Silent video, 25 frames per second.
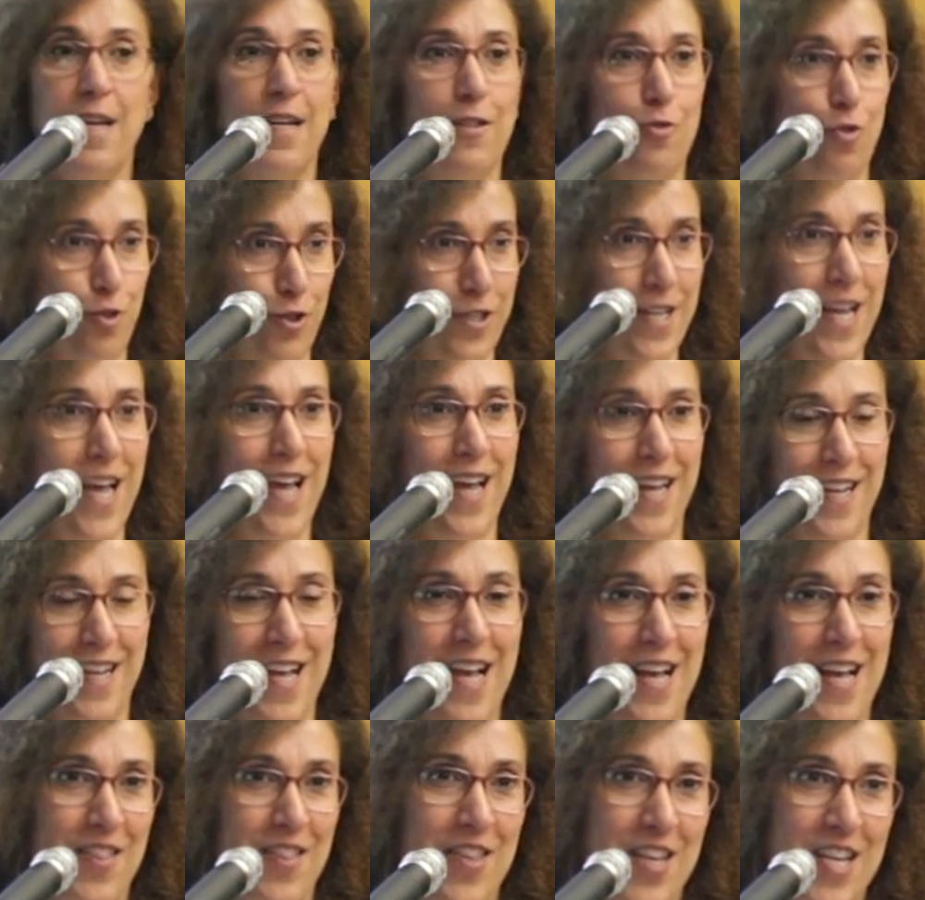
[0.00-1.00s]
Today,
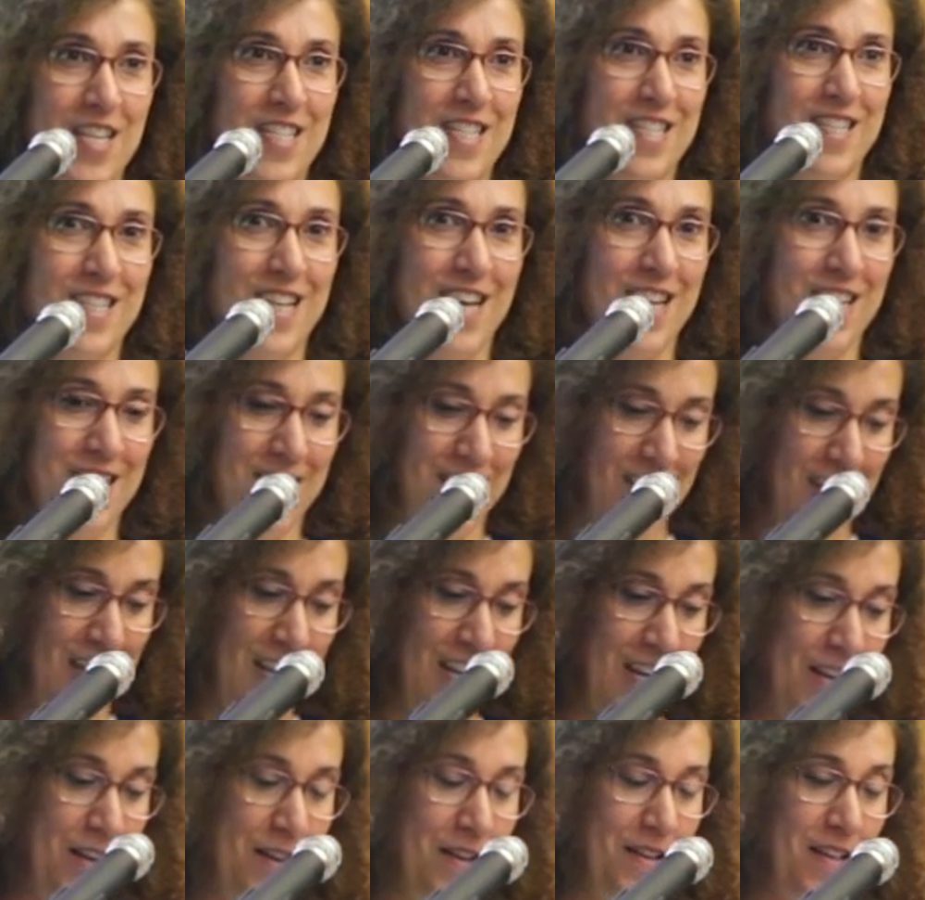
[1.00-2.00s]
this, uh, uh,
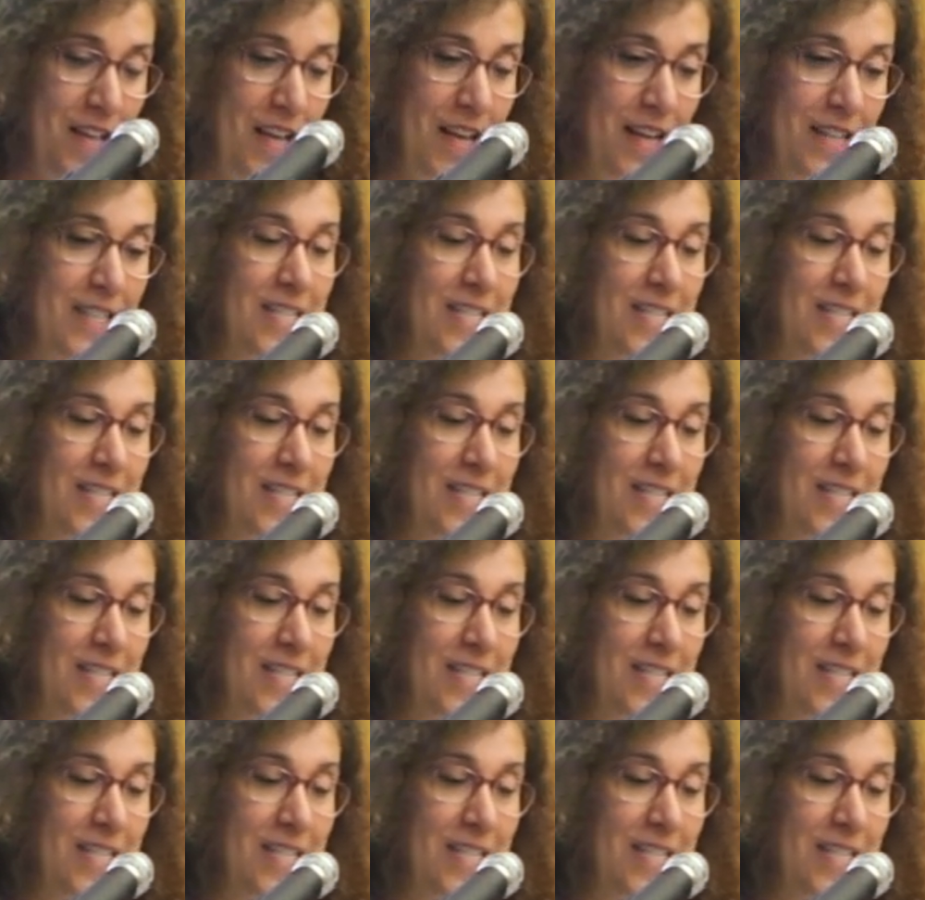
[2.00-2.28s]
uh,